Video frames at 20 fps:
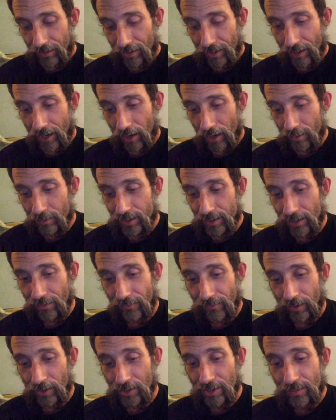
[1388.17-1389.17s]
You know, it was
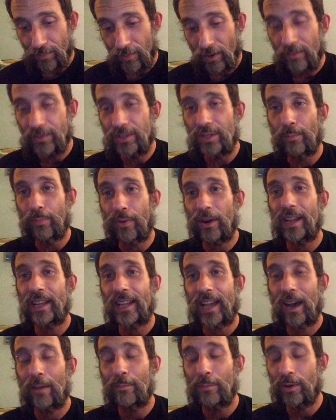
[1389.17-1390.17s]
the
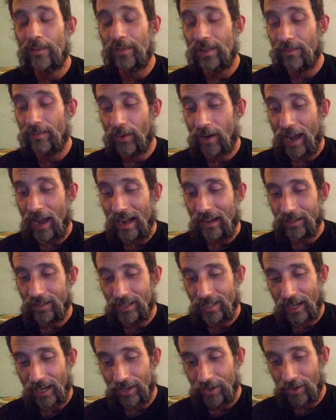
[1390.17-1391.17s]
breakout movie for
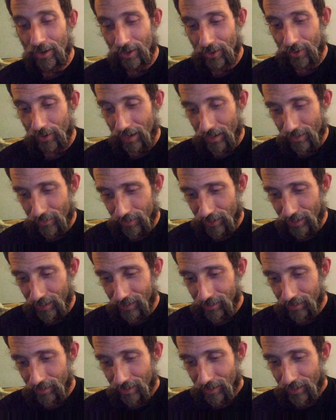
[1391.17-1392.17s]
Alexander and
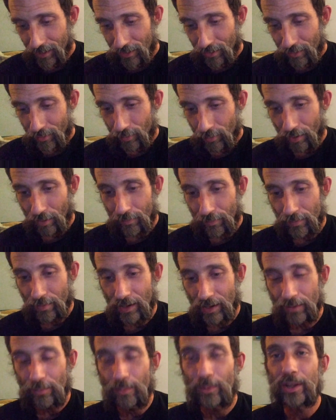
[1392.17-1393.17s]
Gregory, where
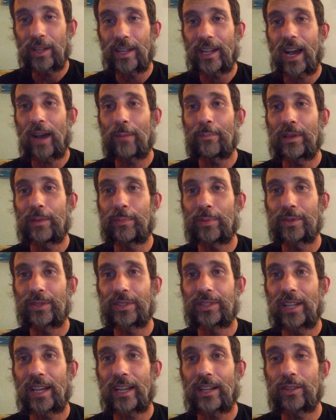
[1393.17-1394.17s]
it really got
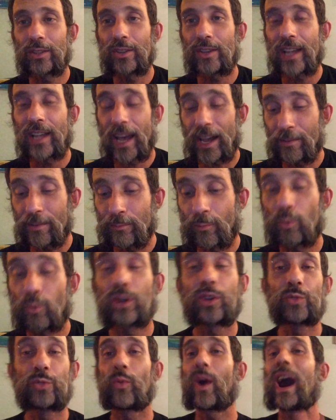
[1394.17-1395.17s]
people to take a look at him
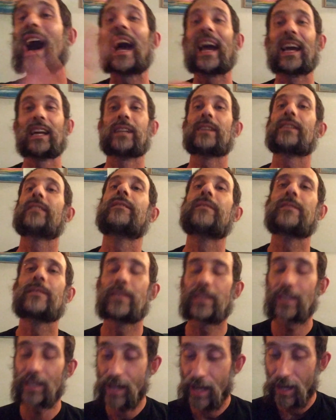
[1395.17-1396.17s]
worldwide.
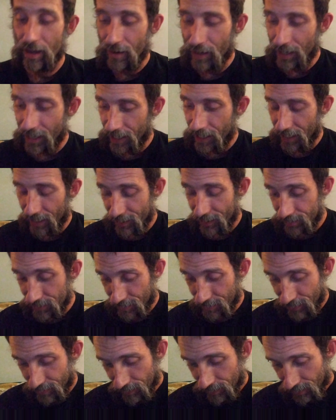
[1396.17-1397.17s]
You know,
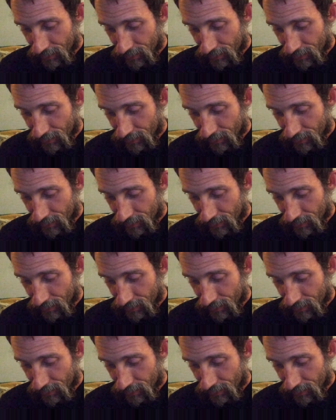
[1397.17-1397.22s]
and